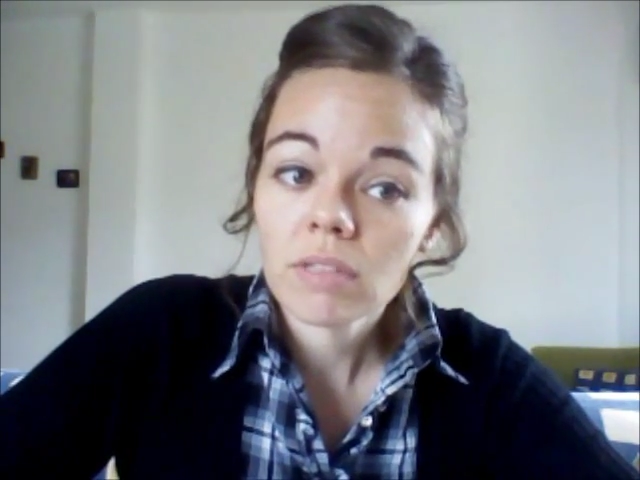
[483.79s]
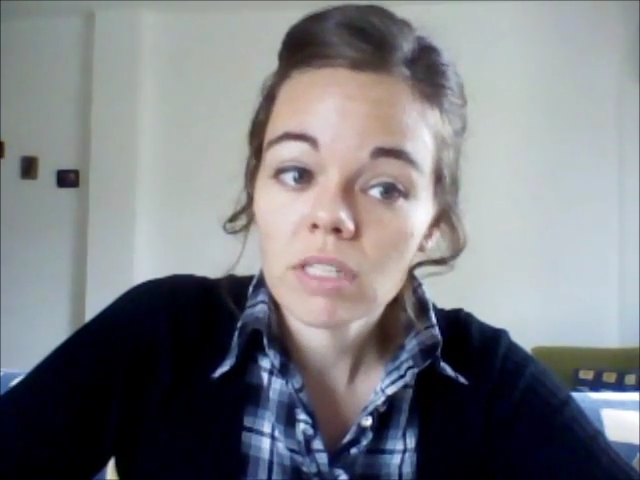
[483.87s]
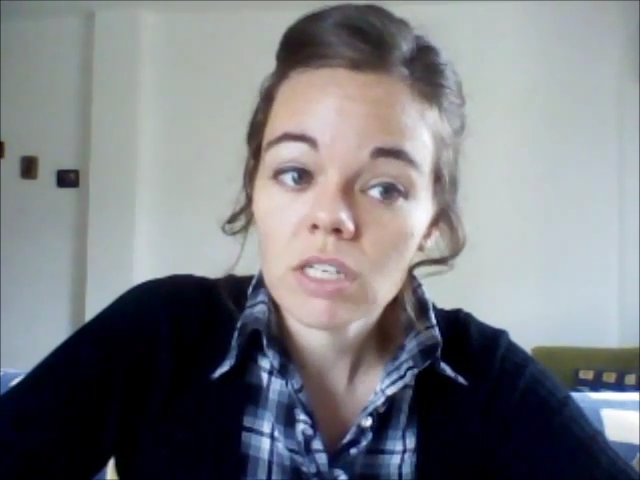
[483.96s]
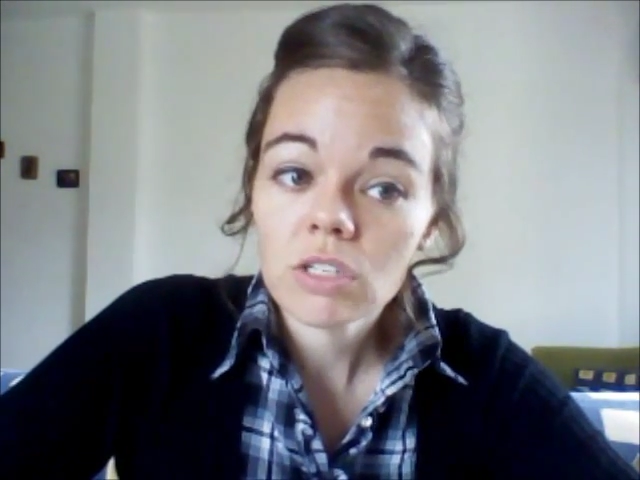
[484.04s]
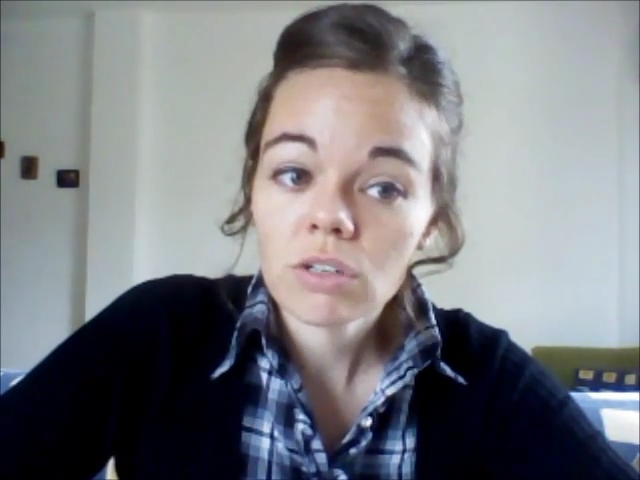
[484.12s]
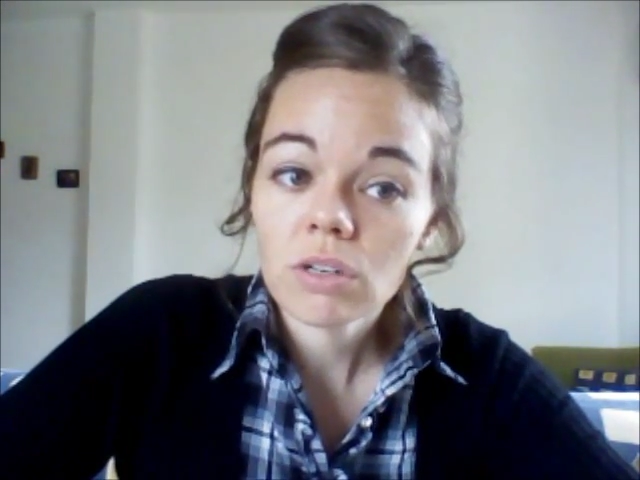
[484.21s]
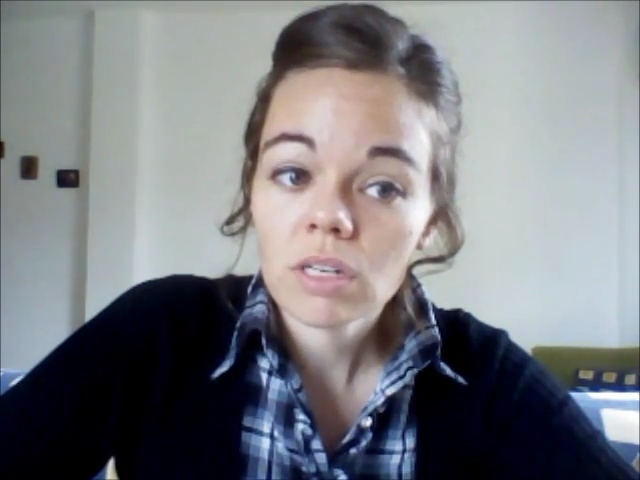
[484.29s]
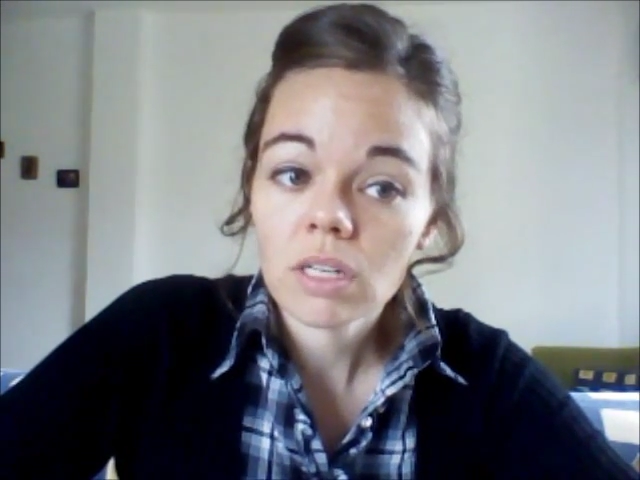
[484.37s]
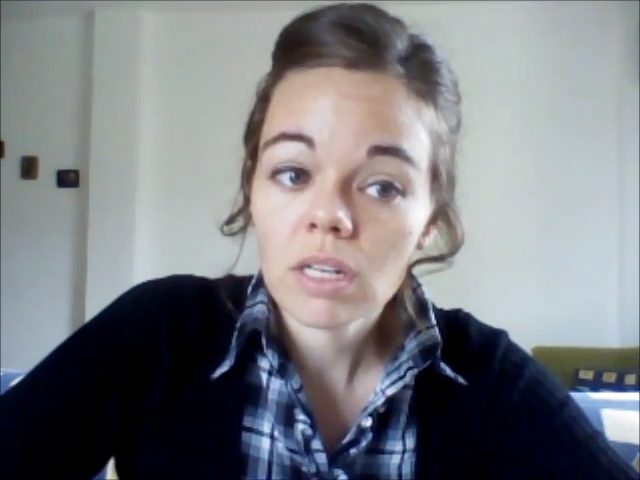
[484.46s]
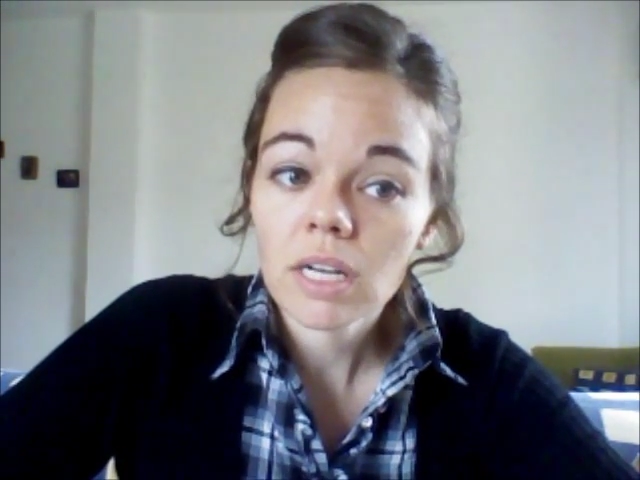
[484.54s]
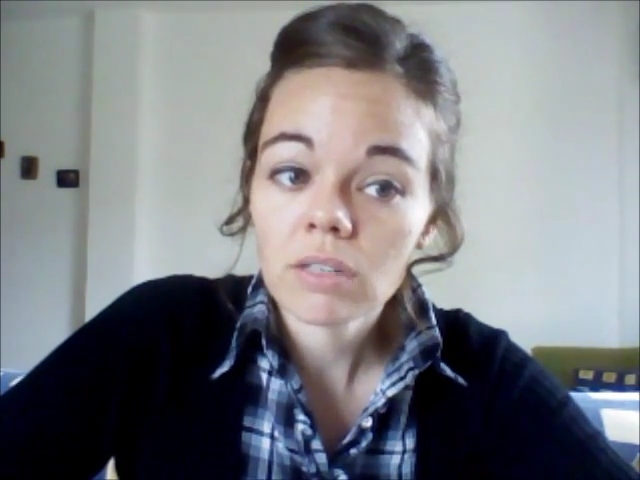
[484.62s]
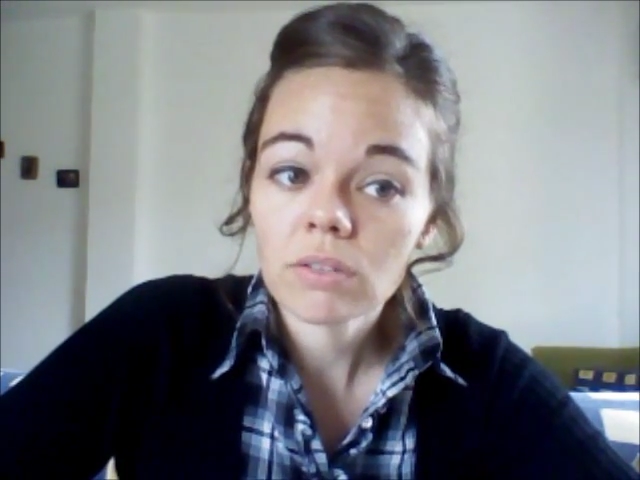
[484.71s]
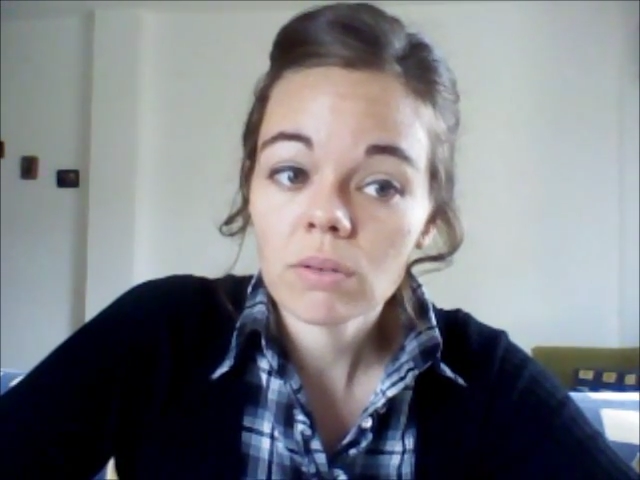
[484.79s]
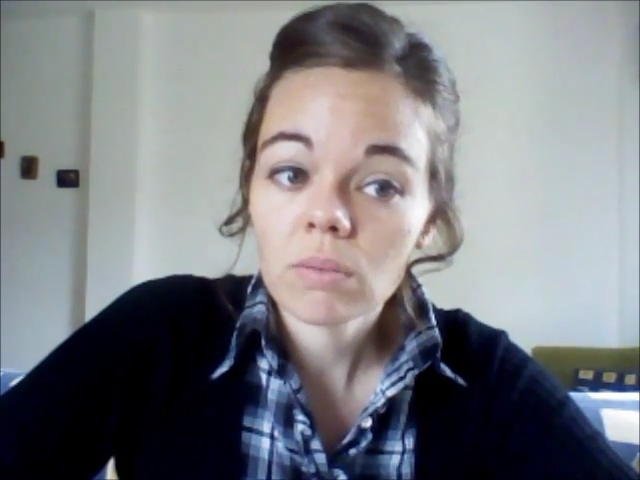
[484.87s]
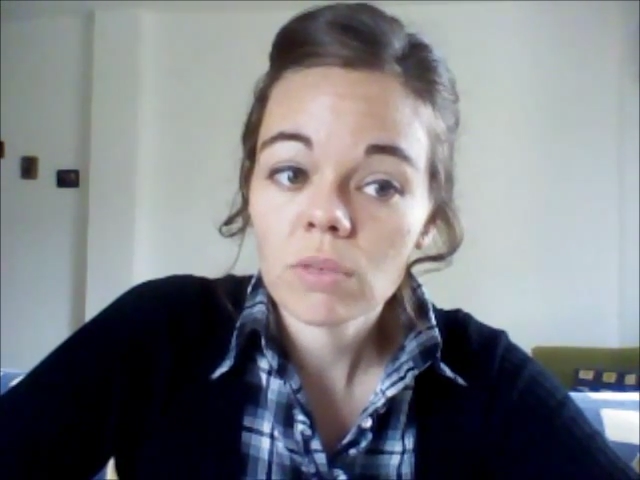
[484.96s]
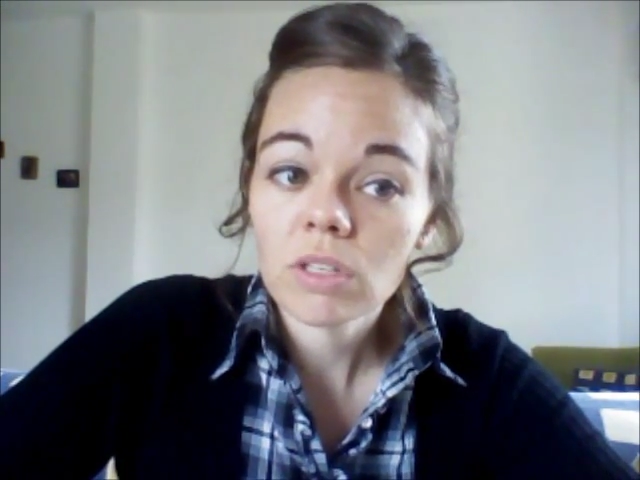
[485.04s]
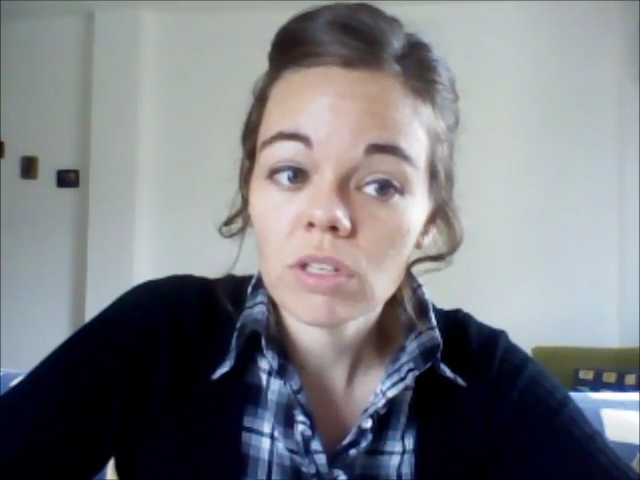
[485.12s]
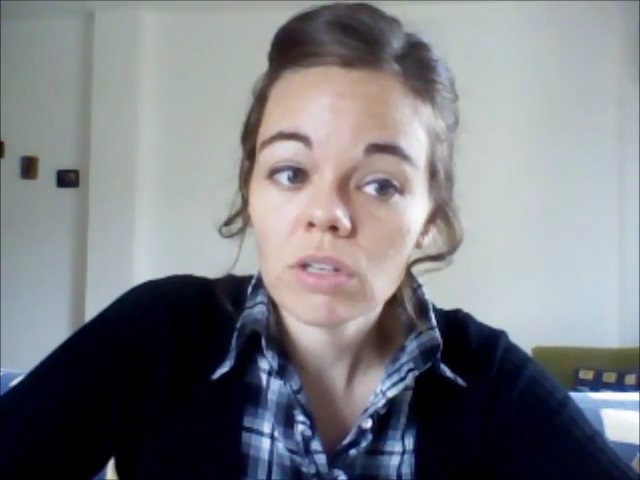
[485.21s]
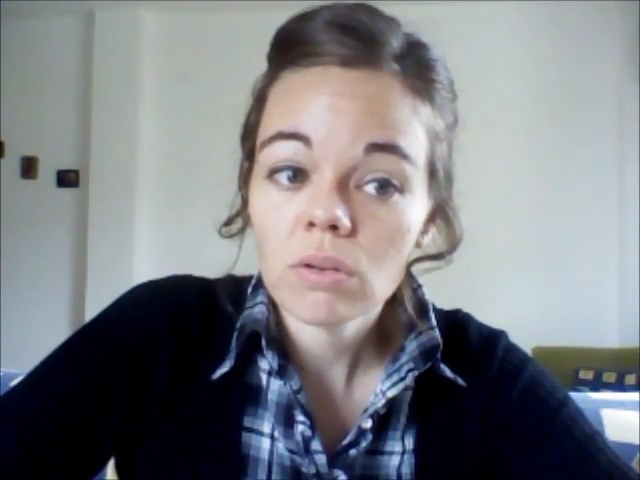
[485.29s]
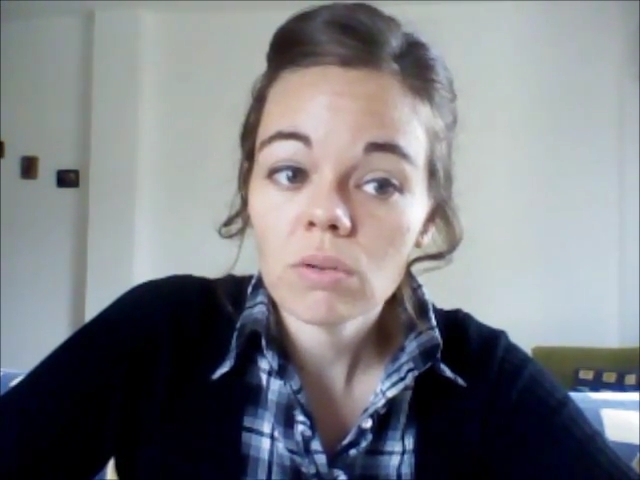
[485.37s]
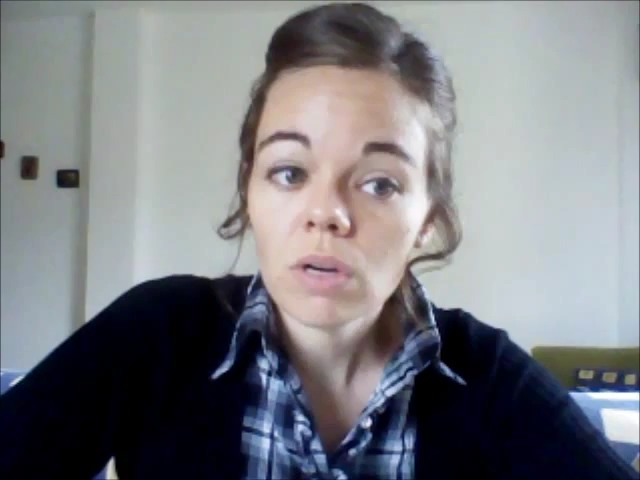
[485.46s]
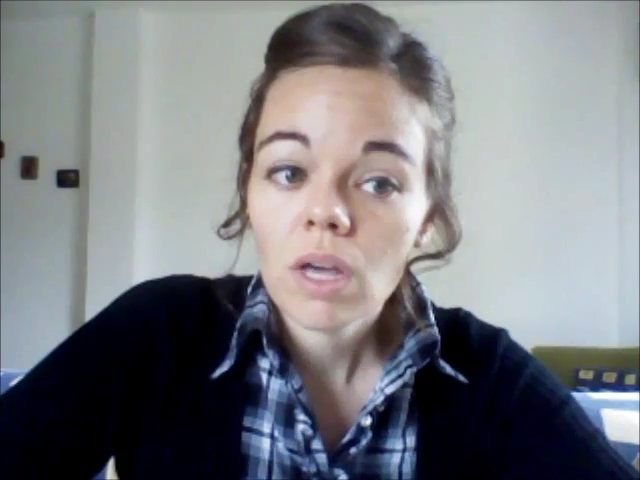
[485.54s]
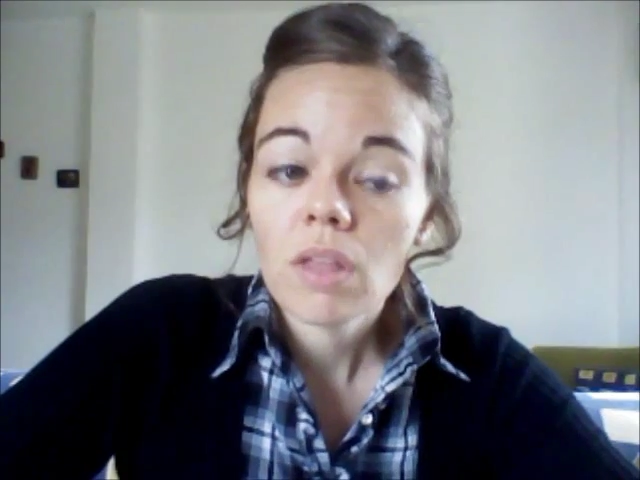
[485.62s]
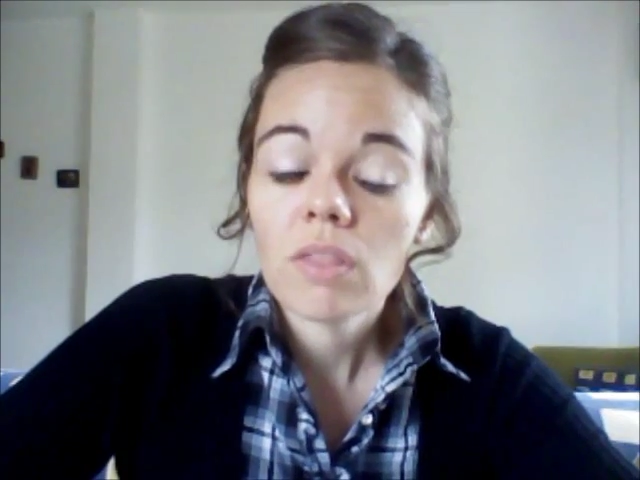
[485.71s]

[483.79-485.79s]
teacher in the classroom with you,